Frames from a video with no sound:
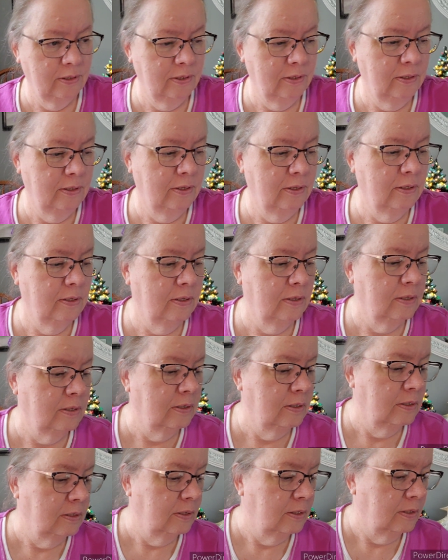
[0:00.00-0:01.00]

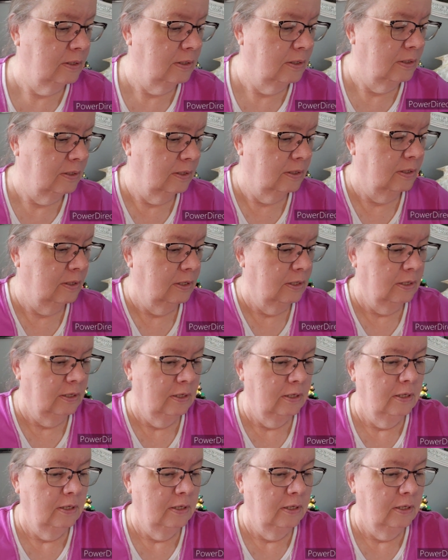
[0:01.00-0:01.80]
[no speech]